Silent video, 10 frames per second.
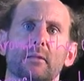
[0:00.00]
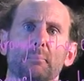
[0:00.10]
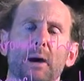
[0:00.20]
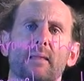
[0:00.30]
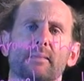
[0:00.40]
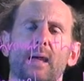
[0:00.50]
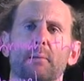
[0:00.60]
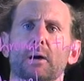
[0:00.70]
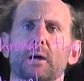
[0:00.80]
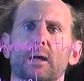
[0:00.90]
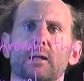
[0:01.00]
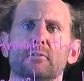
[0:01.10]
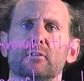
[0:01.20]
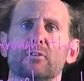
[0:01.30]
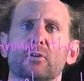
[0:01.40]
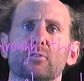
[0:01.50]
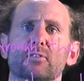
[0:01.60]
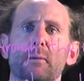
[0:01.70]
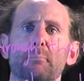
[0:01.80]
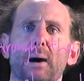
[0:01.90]
path gamma into two
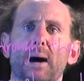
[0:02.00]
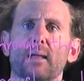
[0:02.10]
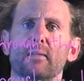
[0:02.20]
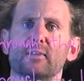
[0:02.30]
subpaths,